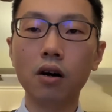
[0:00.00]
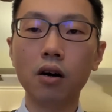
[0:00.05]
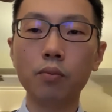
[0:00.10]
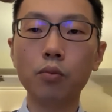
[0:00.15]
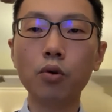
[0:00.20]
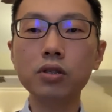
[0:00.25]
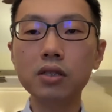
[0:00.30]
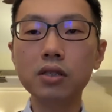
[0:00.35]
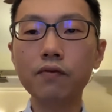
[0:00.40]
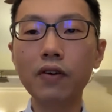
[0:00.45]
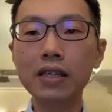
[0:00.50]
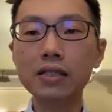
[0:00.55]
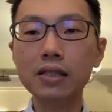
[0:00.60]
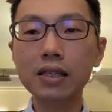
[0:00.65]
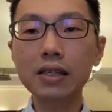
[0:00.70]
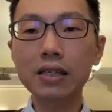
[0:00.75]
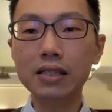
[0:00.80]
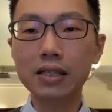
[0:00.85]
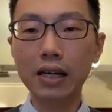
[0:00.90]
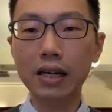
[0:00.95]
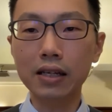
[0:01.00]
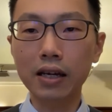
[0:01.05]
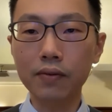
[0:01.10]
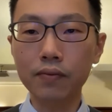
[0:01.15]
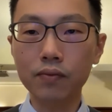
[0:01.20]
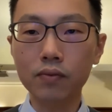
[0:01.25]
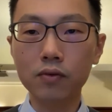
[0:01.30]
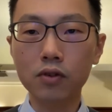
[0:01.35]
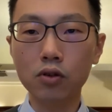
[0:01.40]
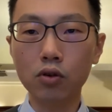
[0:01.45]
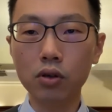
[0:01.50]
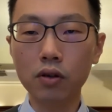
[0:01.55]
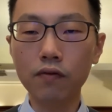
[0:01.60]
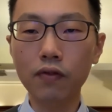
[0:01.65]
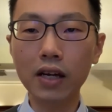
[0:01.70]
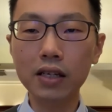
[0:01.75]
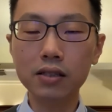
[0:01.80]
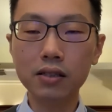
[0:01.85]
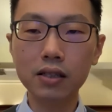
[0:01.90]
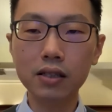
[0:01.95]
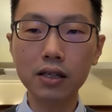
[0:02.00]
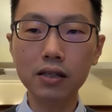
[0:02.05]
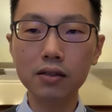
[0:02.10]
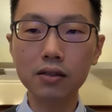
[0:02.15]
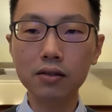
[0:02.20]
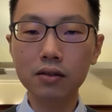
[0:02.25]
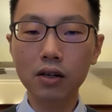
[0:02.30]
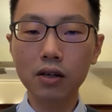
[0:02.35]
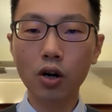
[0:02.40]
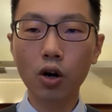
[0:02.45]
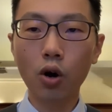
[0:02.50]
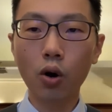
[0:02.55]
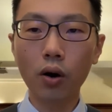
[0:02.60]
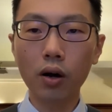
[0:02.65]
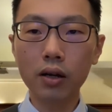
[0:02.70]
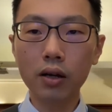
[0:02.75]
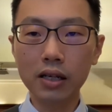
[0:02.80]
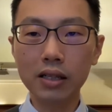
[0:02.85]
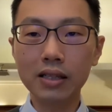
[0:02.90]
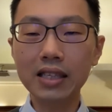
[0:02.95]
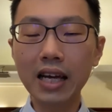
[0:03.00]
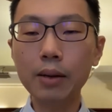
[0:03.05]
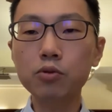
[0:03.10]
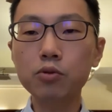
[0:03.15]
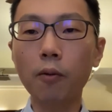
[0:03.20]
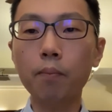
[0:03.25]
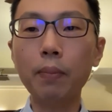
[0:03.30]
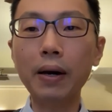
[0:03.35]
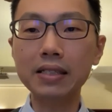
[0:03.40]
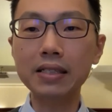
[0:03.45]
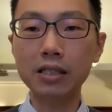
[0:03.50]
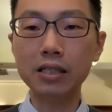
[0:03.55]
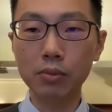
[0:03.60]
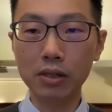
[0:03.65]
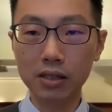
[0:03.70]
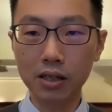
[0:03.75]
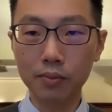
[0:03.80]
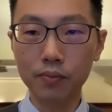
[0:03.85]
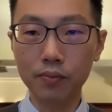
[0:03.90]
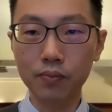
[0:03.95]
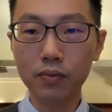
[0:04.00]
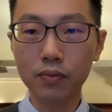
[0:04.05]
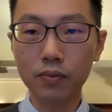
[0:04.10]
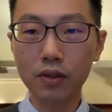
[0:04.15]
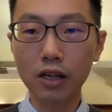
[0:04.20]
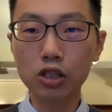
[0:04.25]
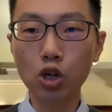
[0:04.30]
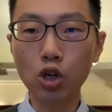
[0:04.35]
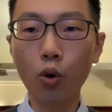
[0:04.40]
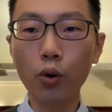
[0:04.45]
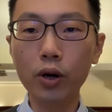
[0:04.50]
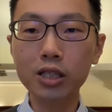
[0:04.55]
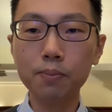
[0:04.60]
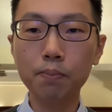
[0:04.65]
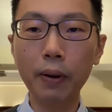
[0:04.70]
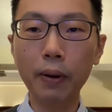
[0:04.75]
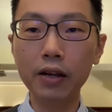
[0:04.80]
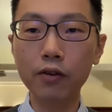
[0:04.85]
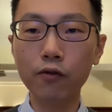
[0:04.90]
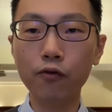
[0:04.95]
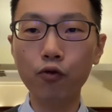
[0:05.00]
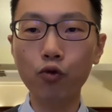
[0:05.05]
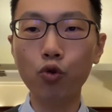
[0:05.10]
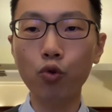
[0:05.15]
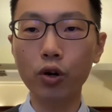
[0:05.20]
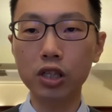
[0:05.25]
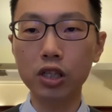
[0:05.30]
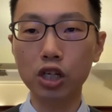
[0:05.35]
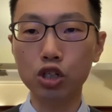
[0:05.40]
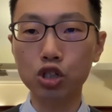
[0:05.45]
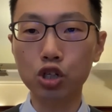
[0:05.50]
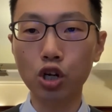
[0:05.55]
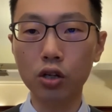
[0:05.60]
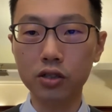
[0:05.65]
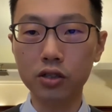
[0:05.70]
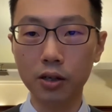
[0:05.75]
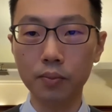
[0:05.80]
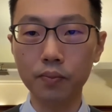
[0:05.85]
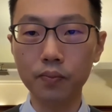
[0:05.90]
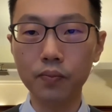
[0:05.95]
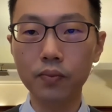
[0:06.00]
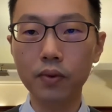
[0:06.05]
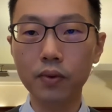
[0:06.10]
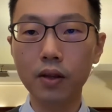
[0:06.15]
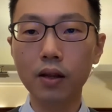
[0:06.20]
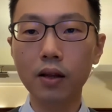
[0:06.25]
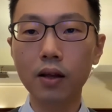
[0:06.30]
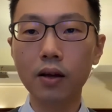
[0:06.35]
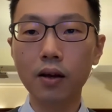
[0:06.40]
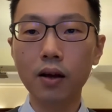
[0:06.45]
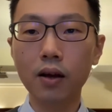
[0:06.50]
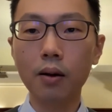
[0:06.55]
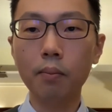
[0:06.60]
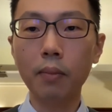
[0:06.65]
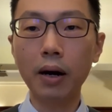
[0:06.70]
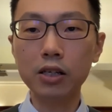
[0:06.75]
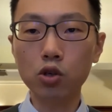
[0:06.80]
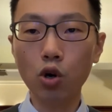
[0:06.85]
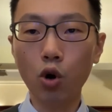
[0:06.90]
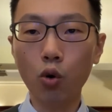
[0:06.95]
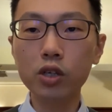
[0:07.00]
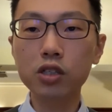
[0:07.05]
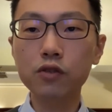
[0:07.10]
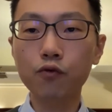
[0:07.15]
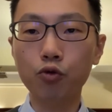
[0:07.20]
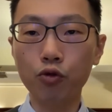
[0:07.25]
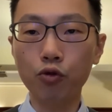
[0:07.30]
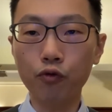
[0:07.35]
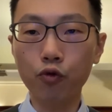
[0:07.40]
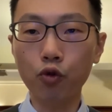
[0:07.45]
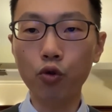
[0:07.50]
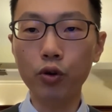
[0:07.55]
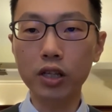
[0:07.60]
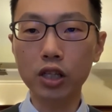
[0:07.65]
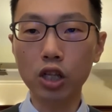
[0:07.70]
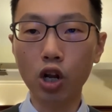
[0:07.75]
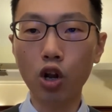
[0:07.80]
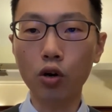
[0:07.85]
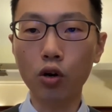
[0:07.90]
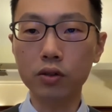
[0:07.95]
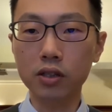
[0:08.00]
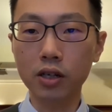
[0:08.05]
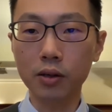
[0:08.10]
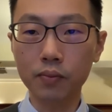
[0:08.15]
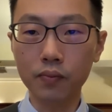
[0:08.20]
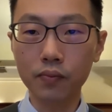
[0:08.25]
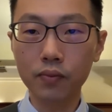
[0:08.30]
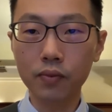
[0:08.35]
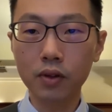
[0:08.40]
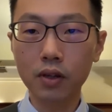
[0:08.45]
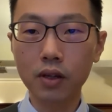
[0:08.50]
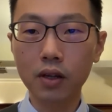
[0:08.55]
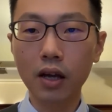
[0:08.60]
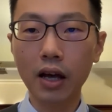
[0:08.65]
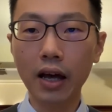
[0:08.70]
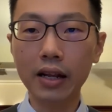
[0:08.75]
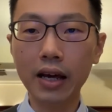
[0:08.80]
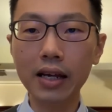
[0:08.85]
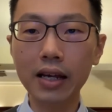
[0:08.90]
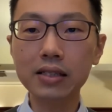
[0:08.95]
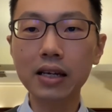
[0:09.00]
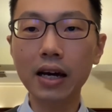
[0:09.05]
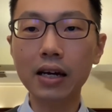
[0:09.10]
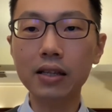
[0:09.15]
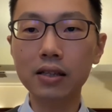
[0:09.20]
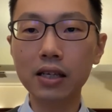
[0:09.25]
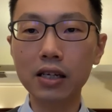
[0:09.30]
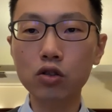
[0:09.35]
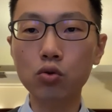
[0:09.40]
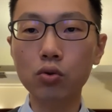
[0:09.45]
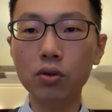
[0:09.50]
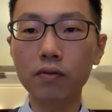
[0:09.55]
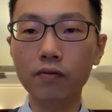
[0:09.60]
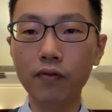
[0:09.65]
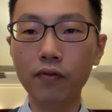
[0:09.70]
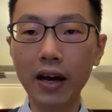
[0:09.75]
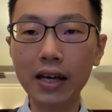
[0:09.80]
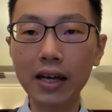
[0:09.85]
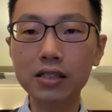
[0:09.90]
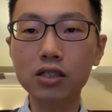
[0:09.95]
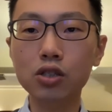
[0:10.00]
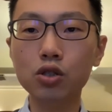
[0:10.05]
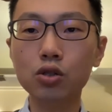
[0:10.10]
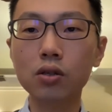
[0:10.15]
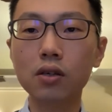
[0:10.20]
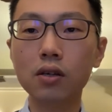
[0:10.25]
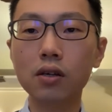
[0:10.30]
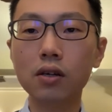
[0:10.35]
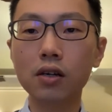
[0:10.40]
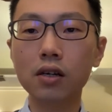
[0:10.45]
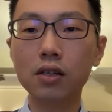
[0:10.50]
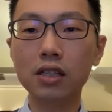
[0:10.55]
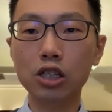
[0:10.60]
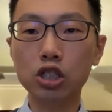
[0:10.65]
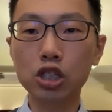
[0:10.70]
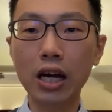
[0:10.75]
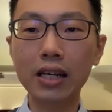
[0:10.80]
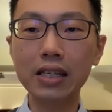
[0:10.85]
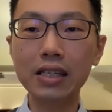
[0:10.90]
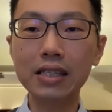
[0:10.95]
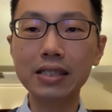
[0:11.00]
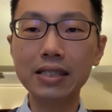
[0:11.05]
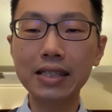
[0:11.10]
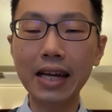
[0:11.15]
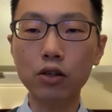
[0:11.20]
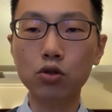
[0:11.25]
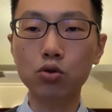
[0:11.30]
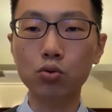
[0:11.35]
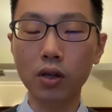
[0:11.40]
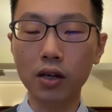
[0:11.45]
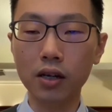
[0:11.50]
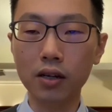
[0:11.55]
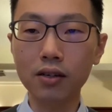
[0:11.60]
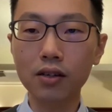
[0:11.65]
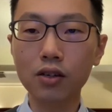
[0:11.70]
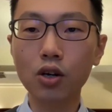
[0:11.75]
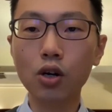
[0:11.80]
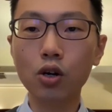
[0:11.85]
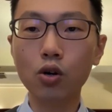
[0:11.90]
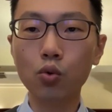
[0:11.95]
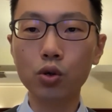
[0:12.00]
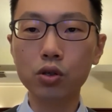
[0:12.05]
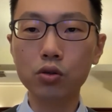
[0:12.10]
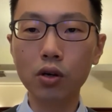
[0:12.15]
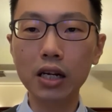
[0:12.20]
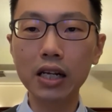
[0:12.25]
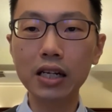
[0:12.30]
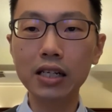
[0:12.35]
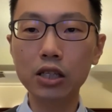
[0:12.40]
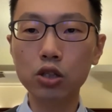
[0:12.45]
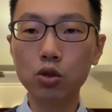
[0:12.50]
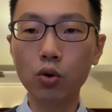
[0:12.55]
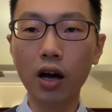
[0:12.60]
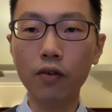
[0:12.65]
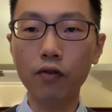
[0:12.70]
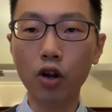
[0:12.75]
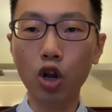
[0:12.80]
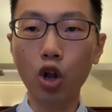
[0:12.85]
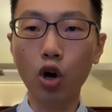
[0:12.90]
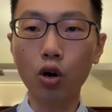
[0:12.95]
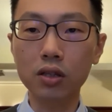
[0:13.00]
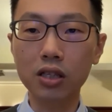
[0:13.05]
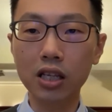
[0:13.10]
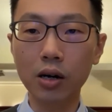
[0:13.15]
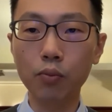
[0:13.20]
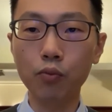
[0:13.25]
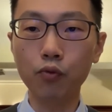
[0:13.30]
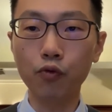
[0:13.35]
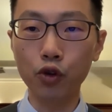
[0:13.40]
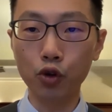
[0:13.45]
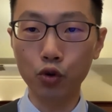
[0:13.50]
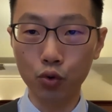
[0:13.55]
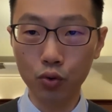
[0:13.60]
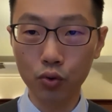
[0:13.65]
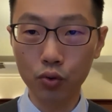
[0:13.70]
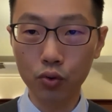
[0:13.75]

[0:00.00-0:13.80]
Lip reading: Most investing is like that. Investing in times of pessimism is always painful in the short term, but it's always fruitful in the long term. And hence, I think to invest in the Chinese tech today, we really need to have a long-term view.